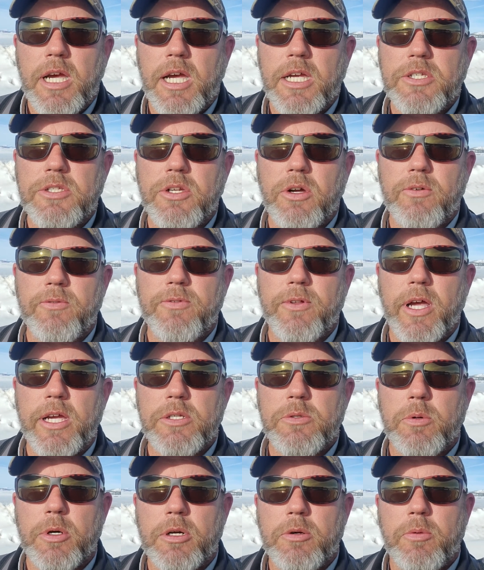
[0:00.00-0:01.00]
Stone
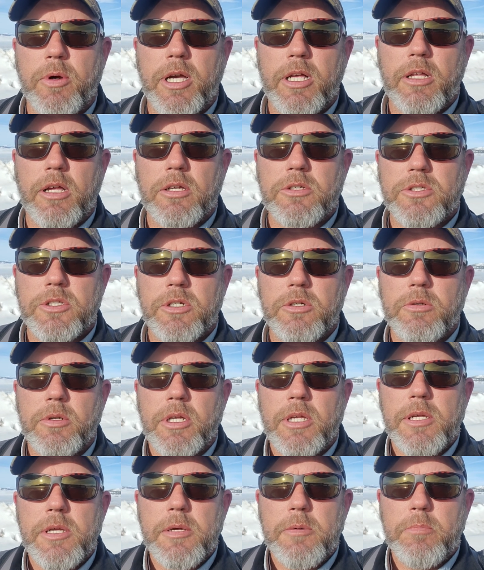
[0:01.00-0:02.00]
flies work well also,
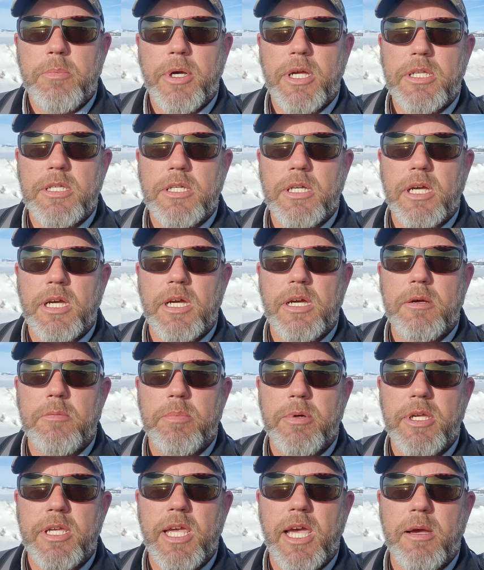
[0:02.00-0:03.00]
but
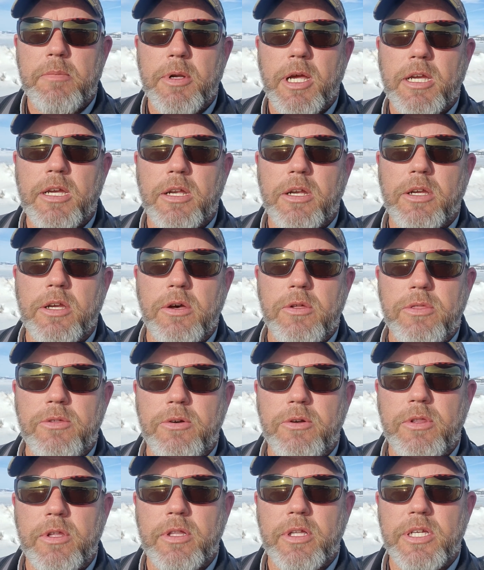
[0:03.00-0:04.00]
yeah, I'm not going to go
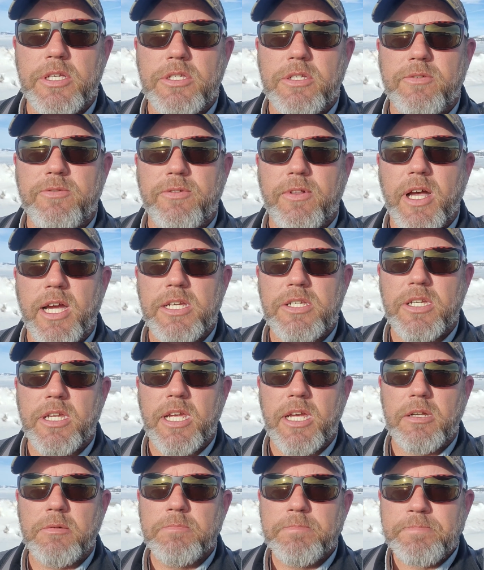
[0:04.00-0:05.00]
through the list of flies
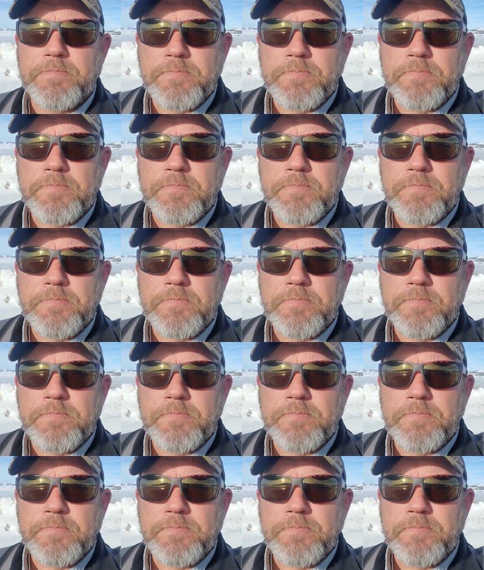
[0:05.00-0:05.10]
again